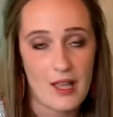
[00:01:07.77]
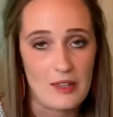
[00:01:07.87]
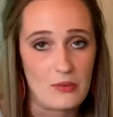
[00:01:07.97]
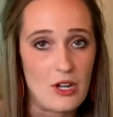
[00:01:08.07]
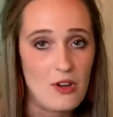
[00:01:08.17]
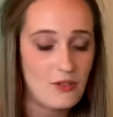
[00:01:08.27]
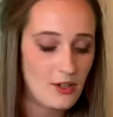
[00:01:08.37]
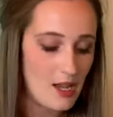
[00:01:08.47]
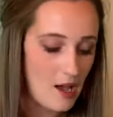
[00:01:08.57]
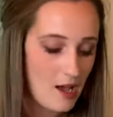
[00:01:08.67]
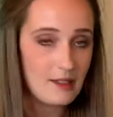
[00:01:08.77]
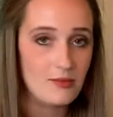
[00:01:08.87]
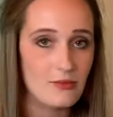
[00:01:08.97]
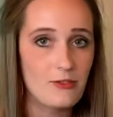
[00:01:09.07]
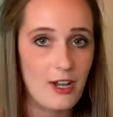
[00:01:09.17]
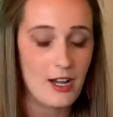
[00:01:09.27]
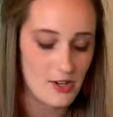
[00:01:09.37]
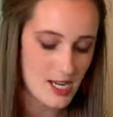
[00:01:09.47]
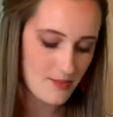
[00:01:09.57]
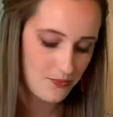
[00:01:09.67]
as we know, very hot and
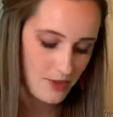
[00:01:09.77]
fiery.